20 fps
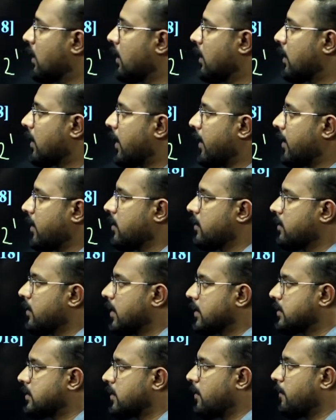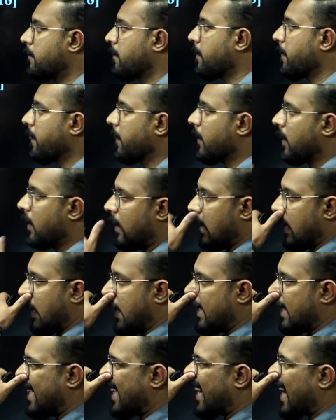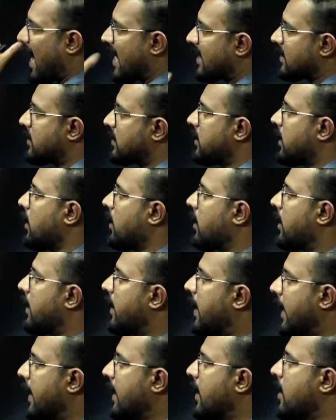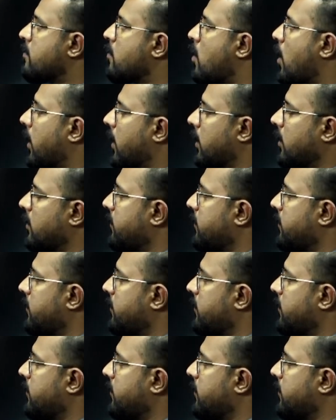Right, next step. In the raster data model,